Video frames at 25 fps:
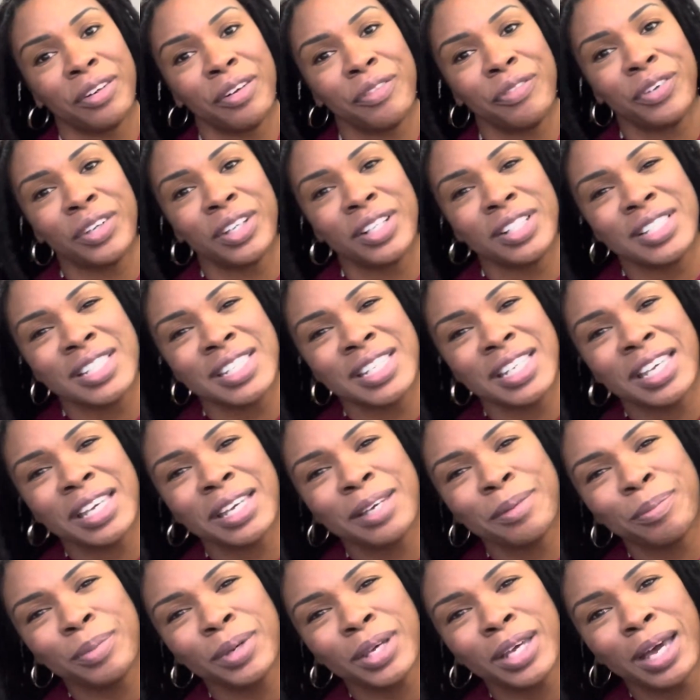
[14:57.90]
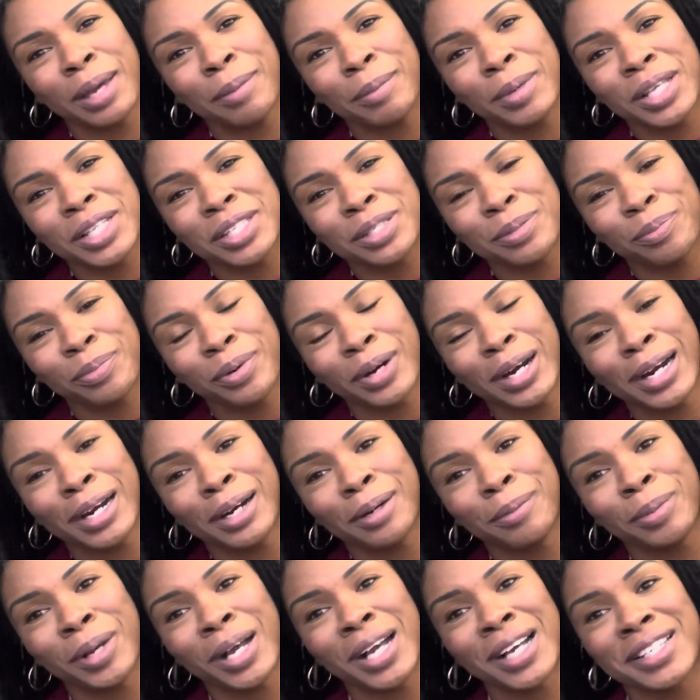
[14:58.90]
if you can see it, but I made some prayer
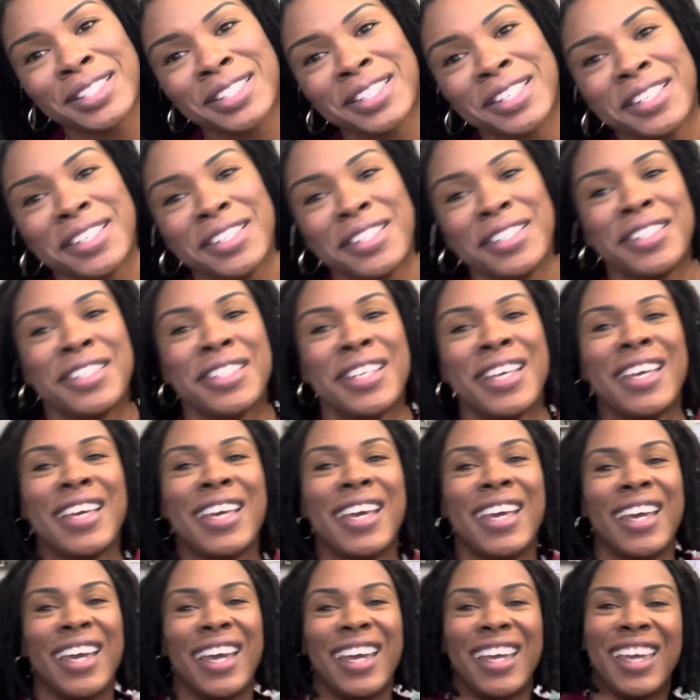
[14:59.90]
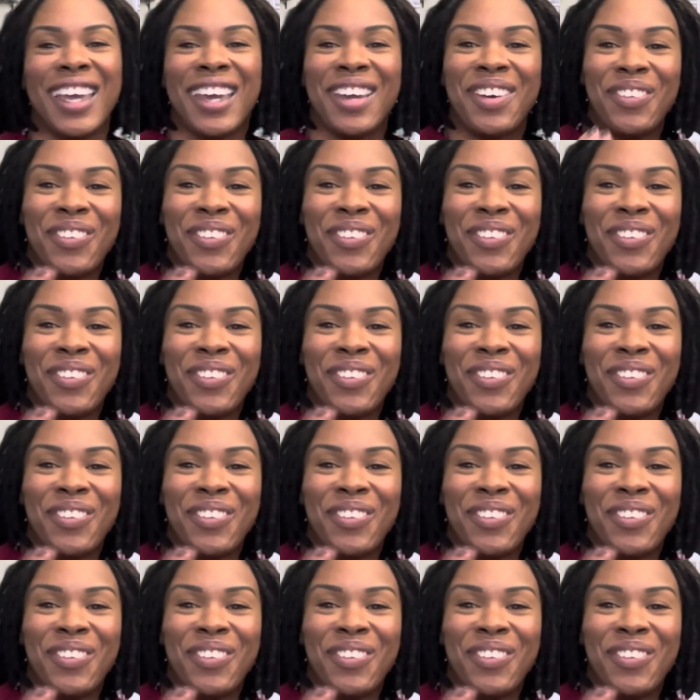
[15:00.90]
boxes. I can't